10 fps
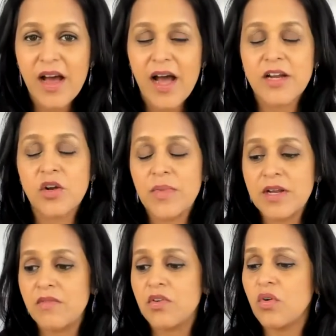I know many
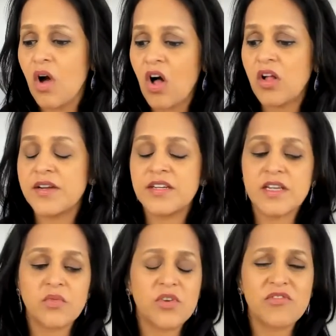of you called us
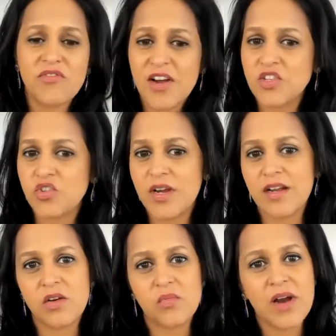and were
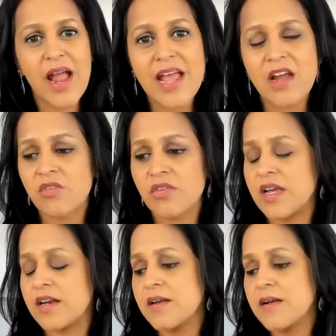frustrated and were angry
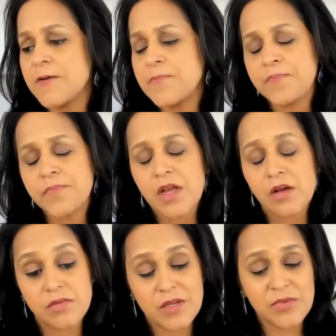and
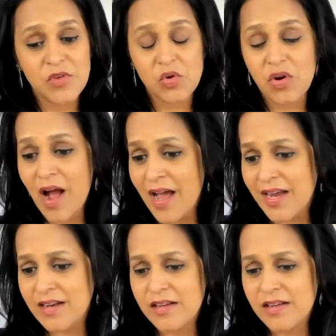some of you cried.